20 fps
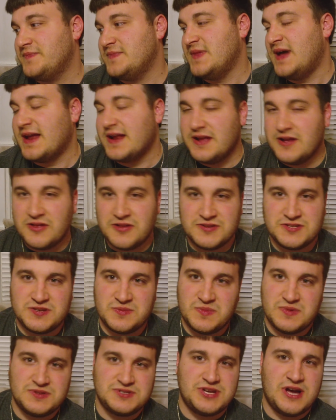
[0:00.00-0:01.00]
Not an
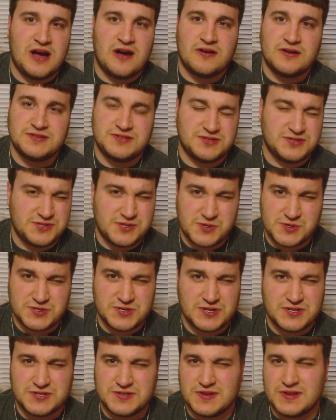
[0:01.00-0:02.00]
illegitimate child, because there's no
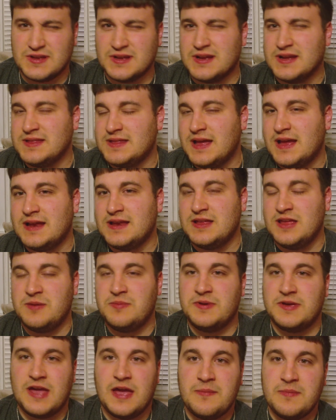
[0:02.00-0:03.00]
such thing. And then he
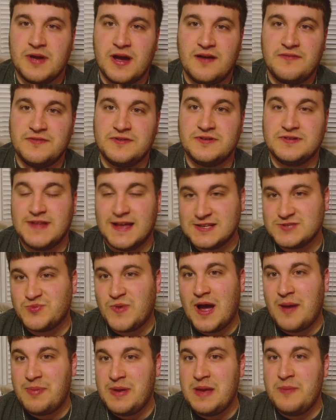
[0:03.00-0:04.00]
became governor. That's
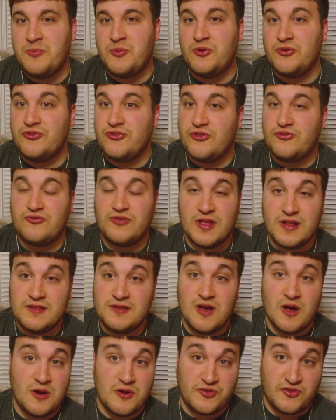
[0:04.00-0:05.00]
why people didn't
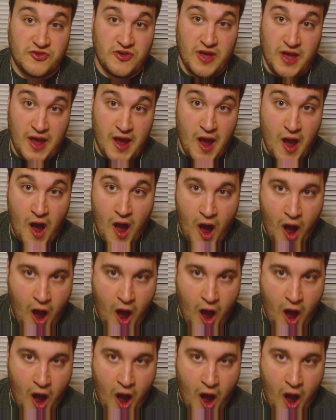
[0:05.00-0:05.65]
go to see,